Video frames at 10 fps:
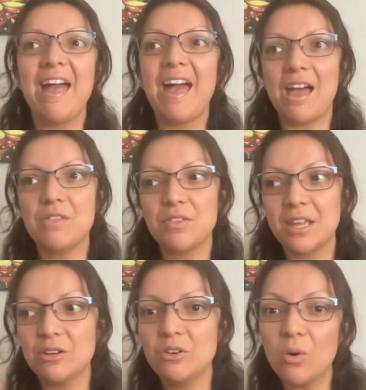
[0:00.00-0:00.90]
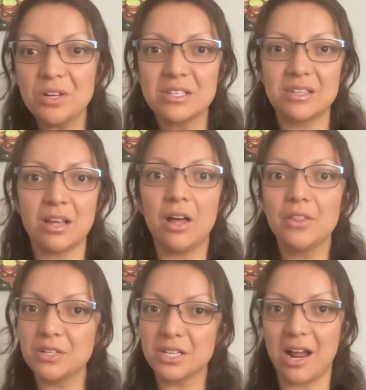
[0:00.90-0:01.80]
And then they notice the
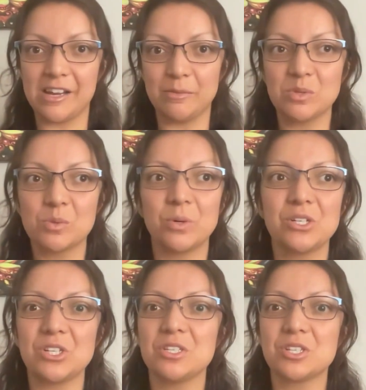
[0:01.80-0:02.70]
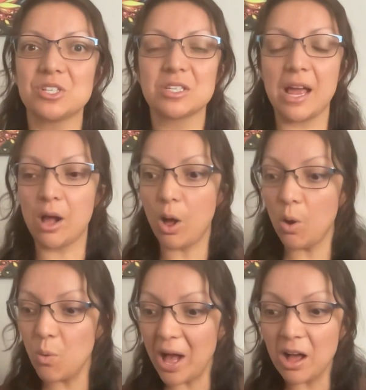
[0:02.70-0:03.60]
other times when she's just like, oh,
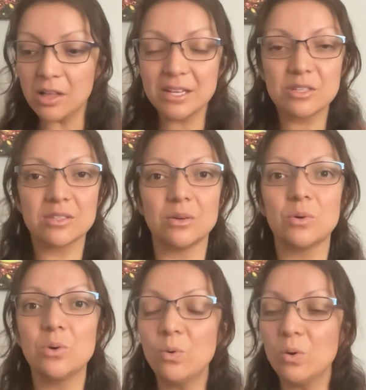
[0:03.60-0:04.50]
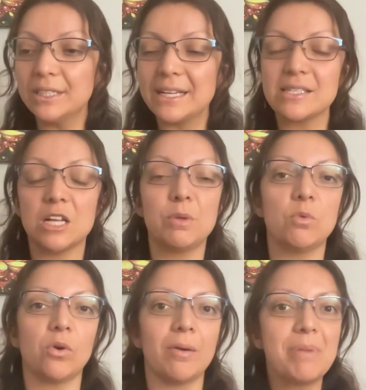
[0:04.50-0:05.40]
wow, that's so cool. Like, tell me
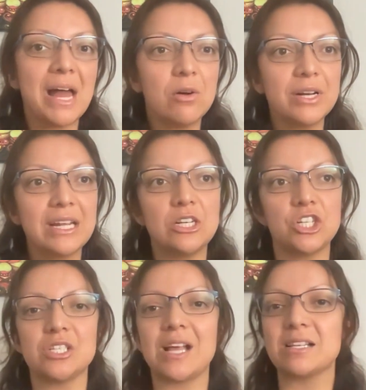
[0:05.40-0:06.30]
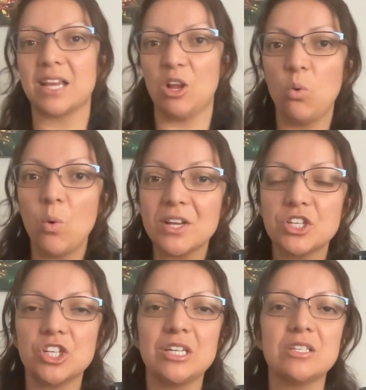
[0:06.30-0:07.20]
more about it. And she's asking
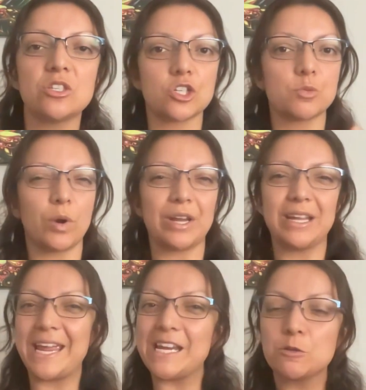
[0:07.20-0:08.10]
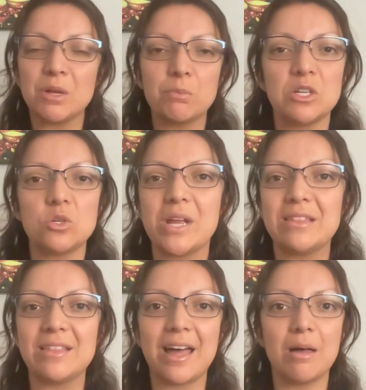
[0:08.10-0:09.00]
questions. There's more engagement
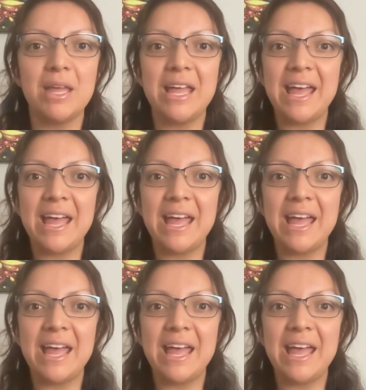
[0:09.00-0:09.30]
between them.